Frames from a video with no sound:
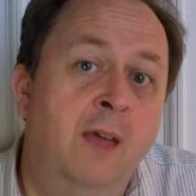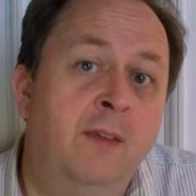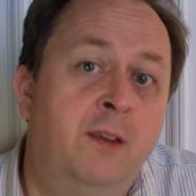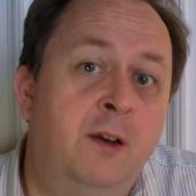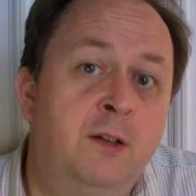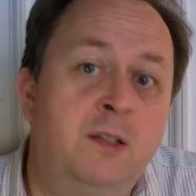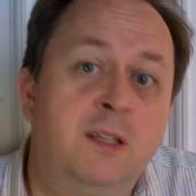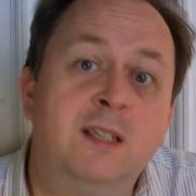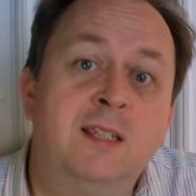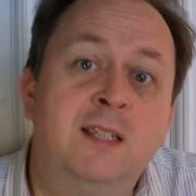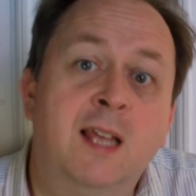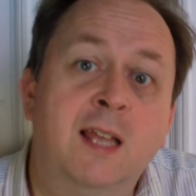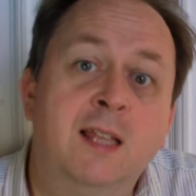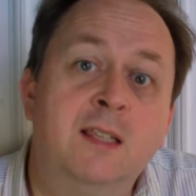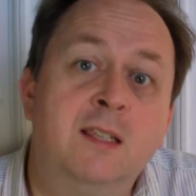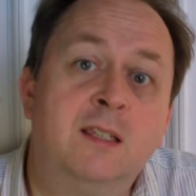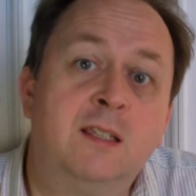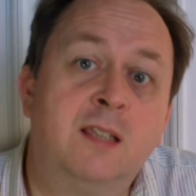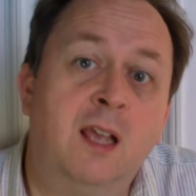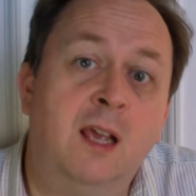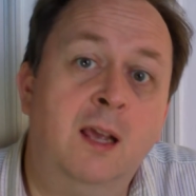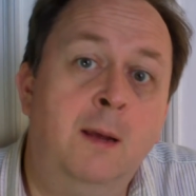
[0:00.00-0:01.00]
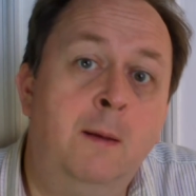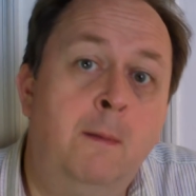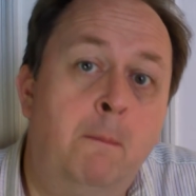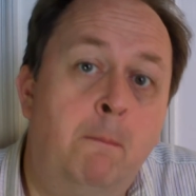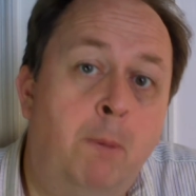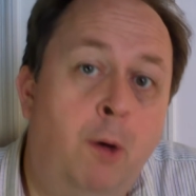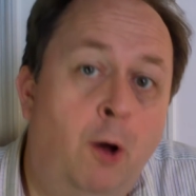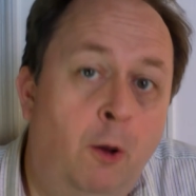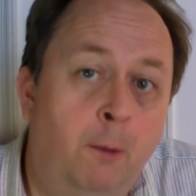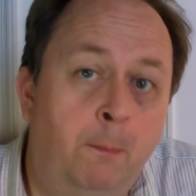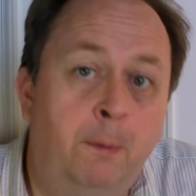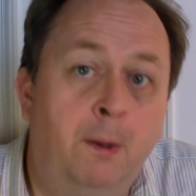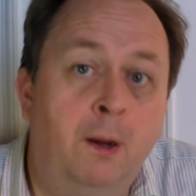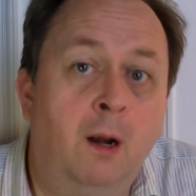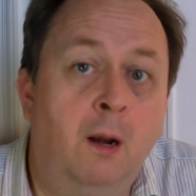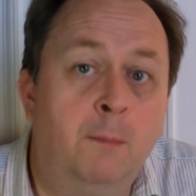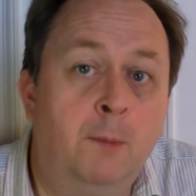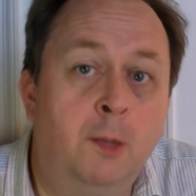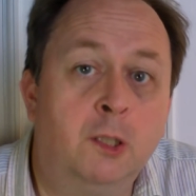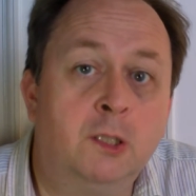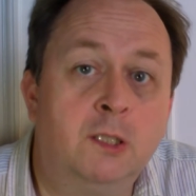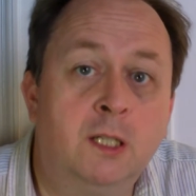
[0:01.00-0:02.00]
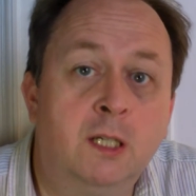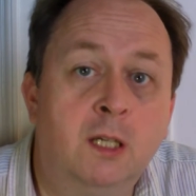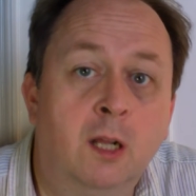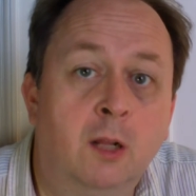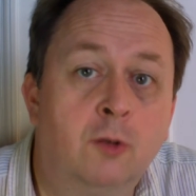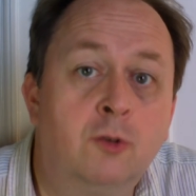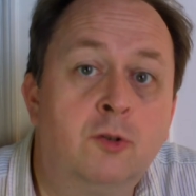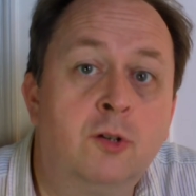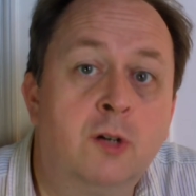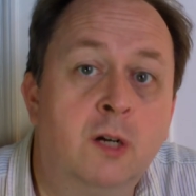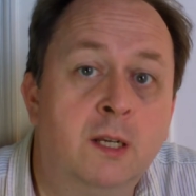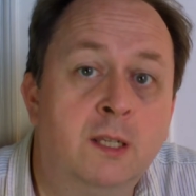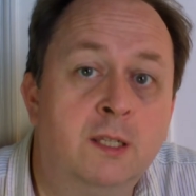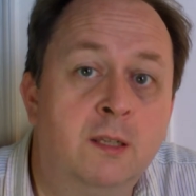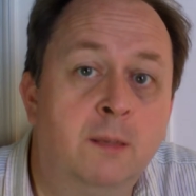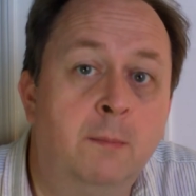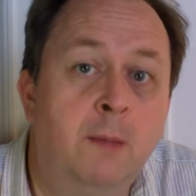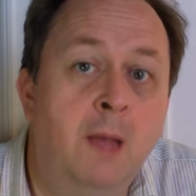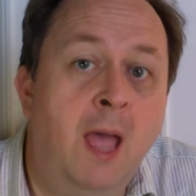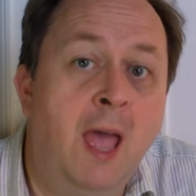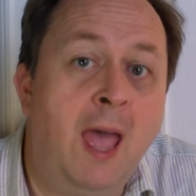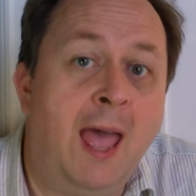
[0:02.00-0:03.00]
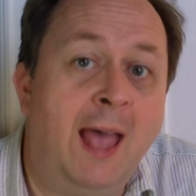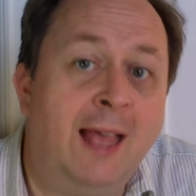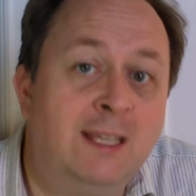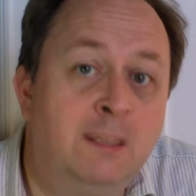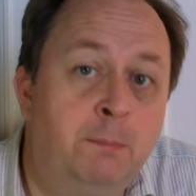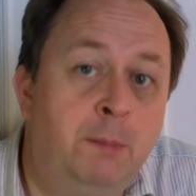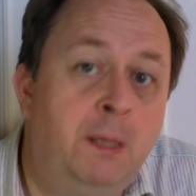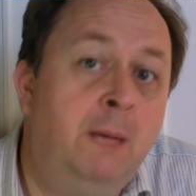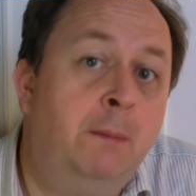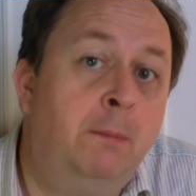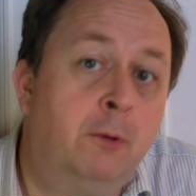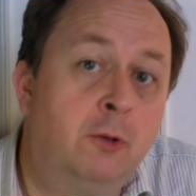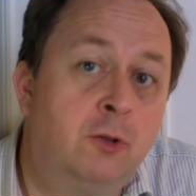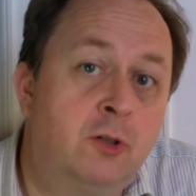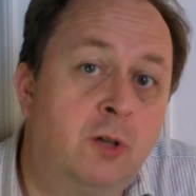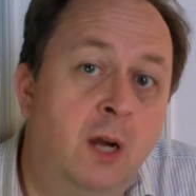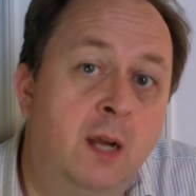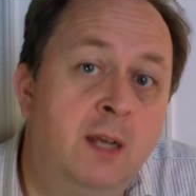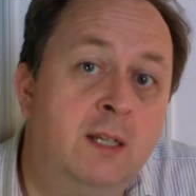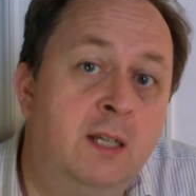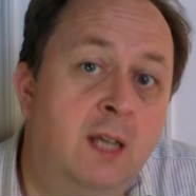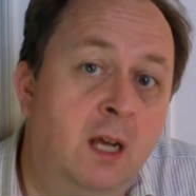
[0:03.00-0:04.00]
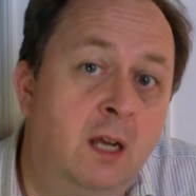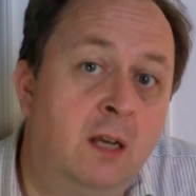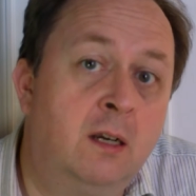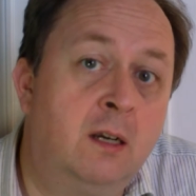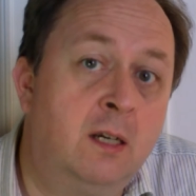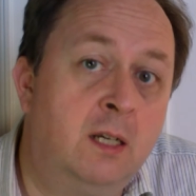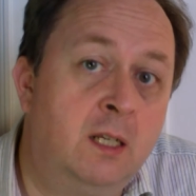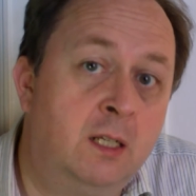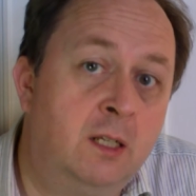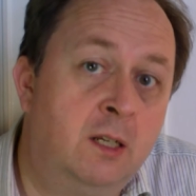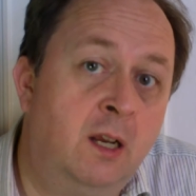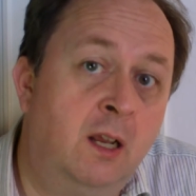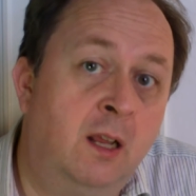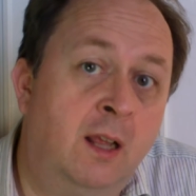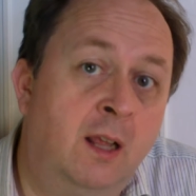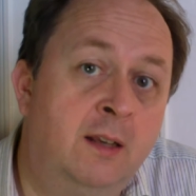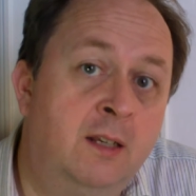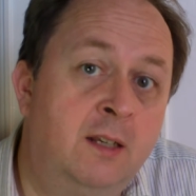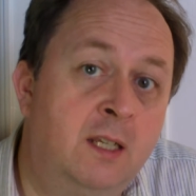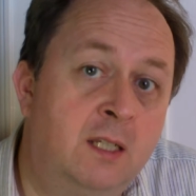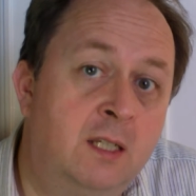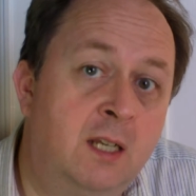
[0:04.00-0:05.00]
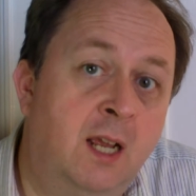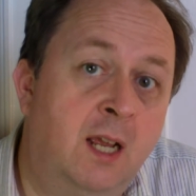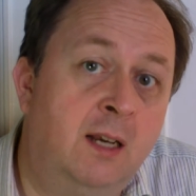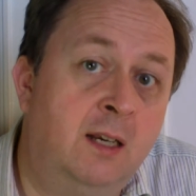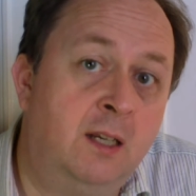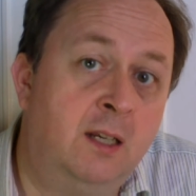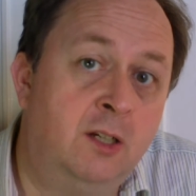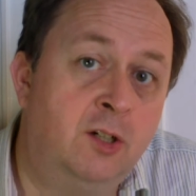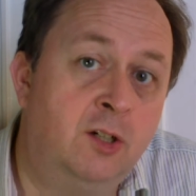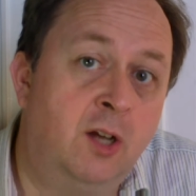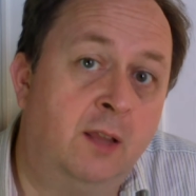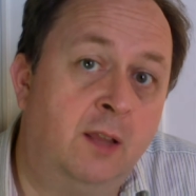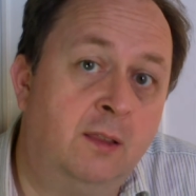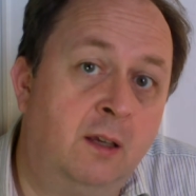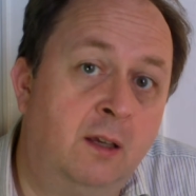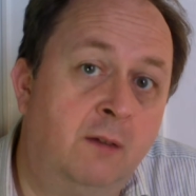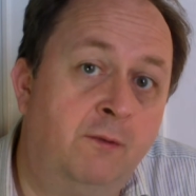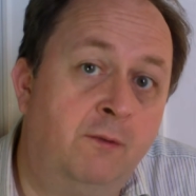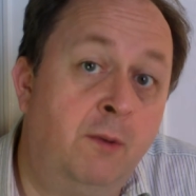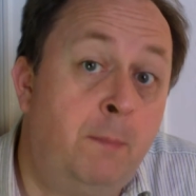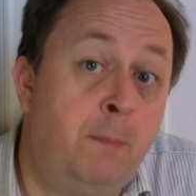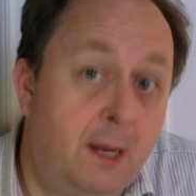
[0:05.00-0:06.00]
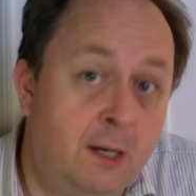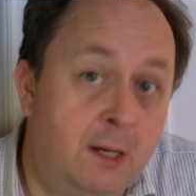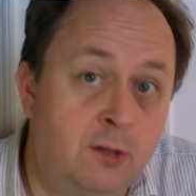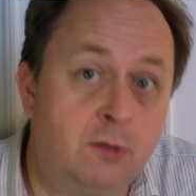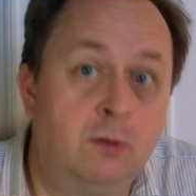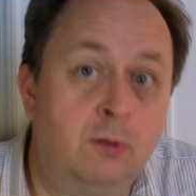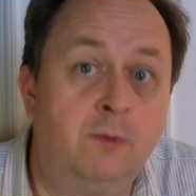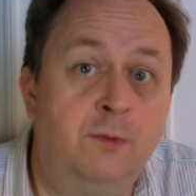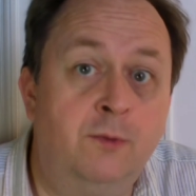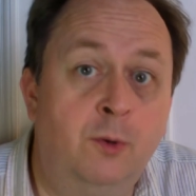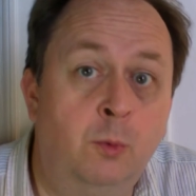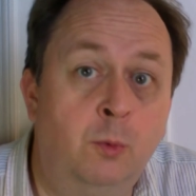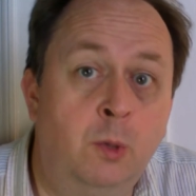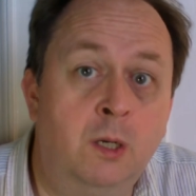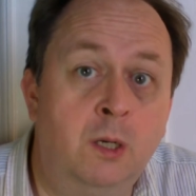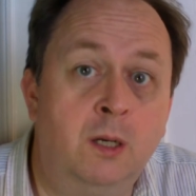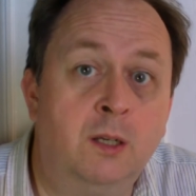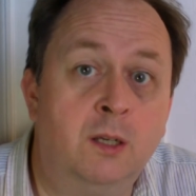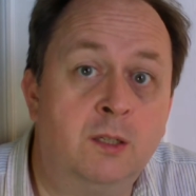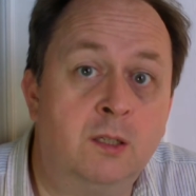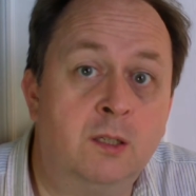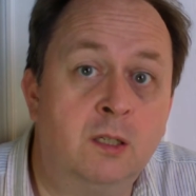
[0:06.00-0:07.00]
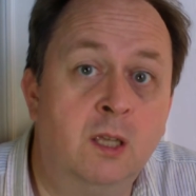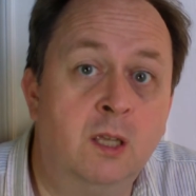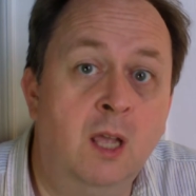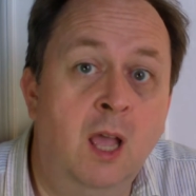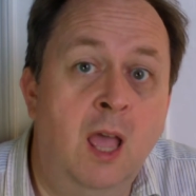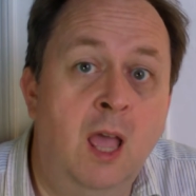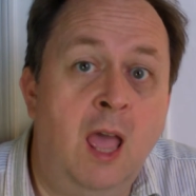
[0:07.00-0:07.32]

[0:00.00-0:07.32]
There is a sense, a popular multiculturalism, as people try to understand each other, for better or for worse.